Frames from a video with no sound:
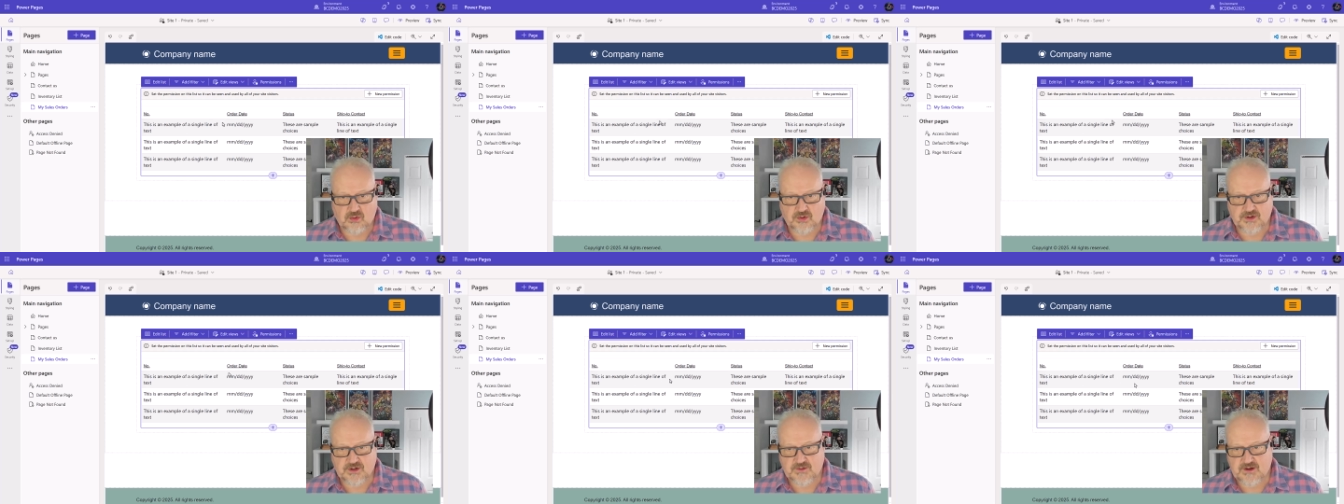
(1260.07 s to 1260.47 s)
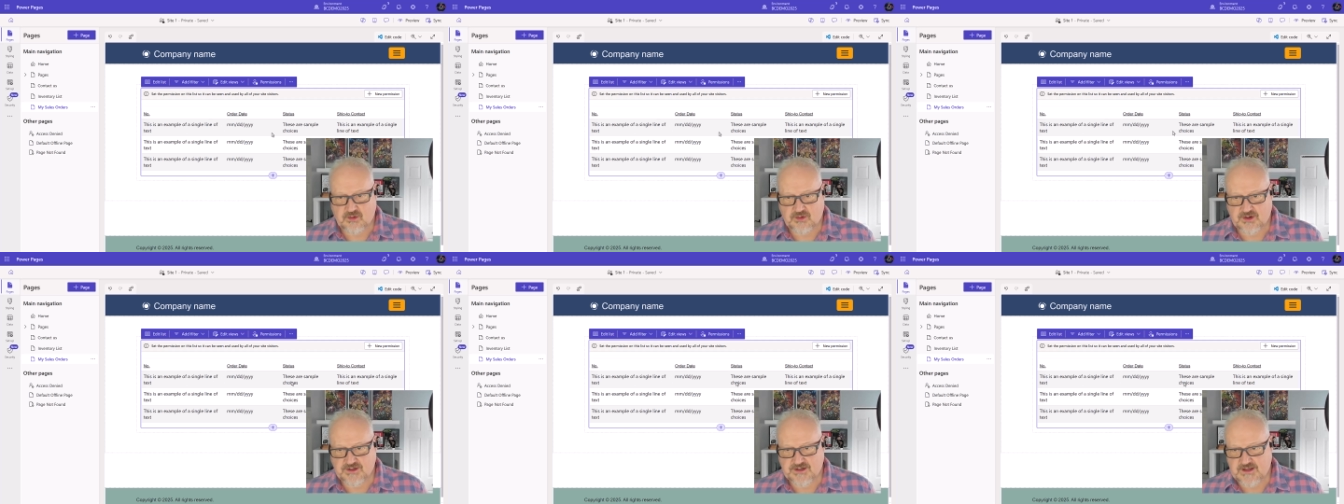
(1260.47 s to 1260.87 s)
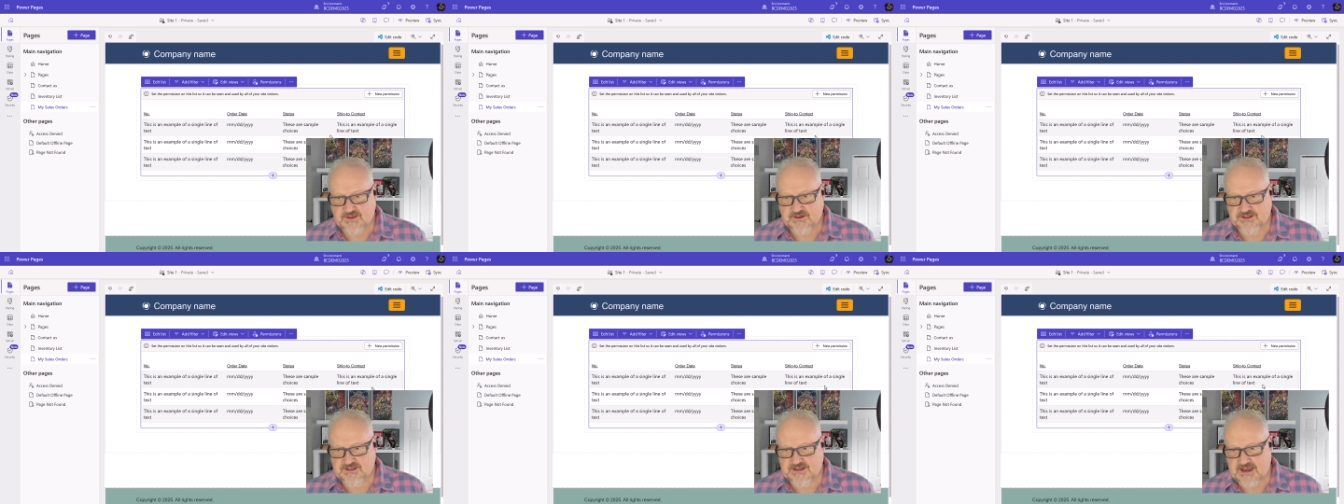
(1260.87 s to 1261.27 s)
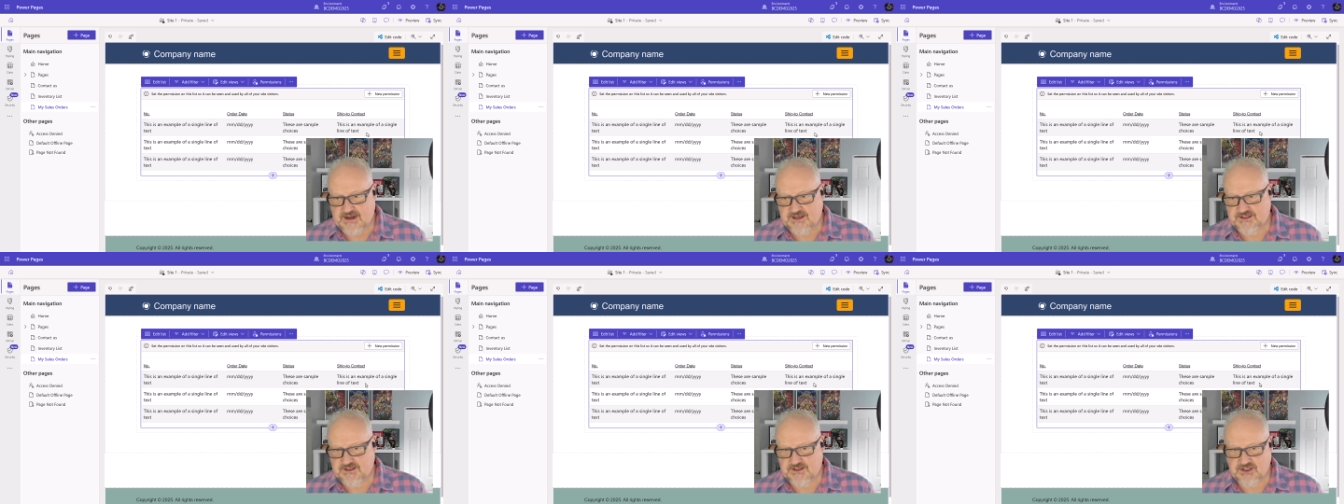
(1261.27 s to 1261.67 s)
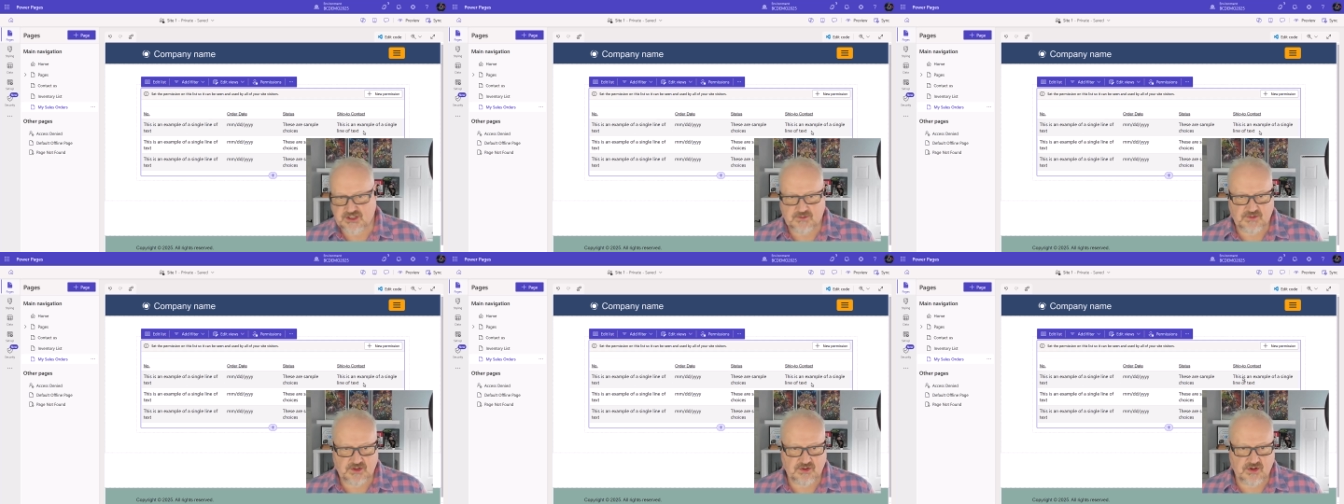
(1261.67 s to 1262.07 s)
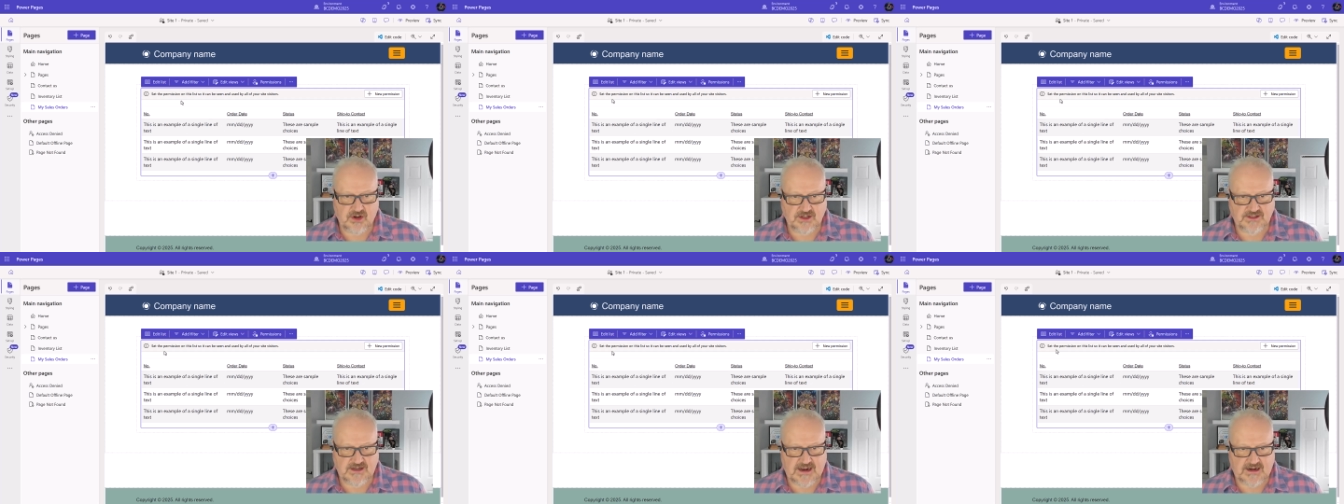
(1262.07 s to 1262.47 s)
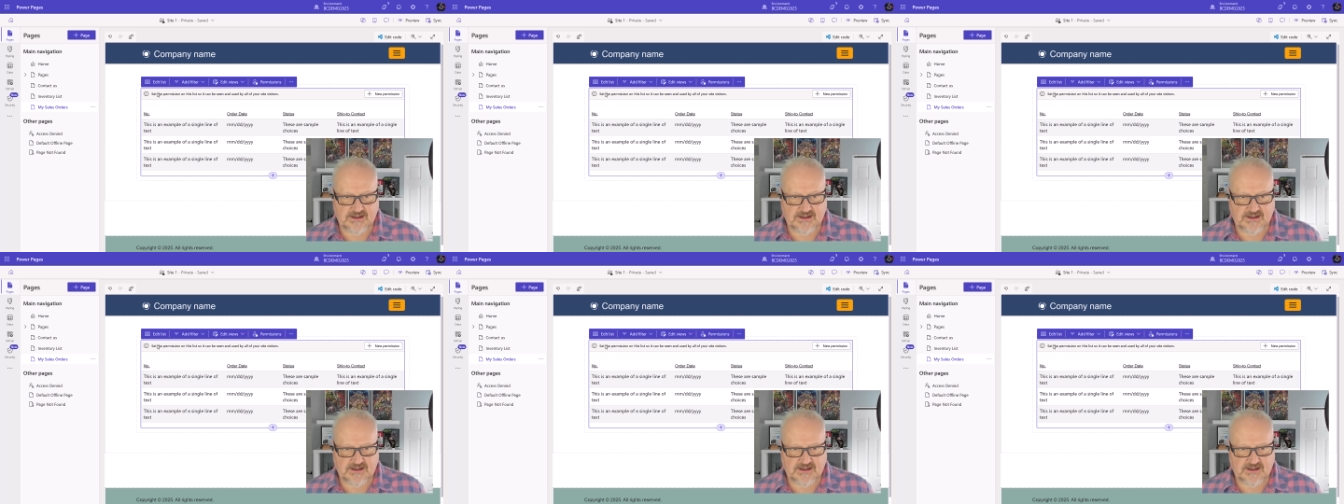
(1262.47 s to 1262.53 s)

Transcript: the order date, the status, and the ship to contact.